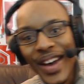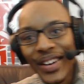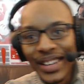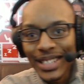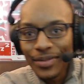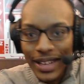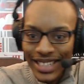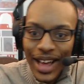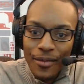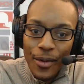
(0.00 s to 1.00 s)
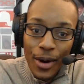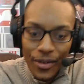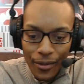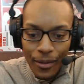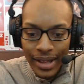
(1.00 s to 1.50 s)
we expect a lot more
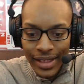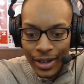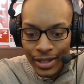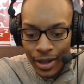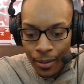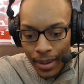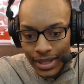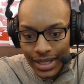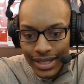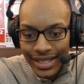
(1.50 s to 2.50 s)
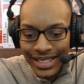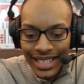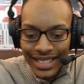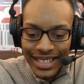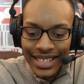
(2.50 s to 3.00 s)
from him right there. So maybe this is
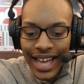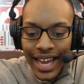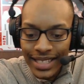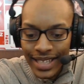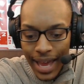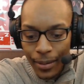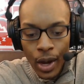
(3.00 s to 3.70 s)
just is not his game.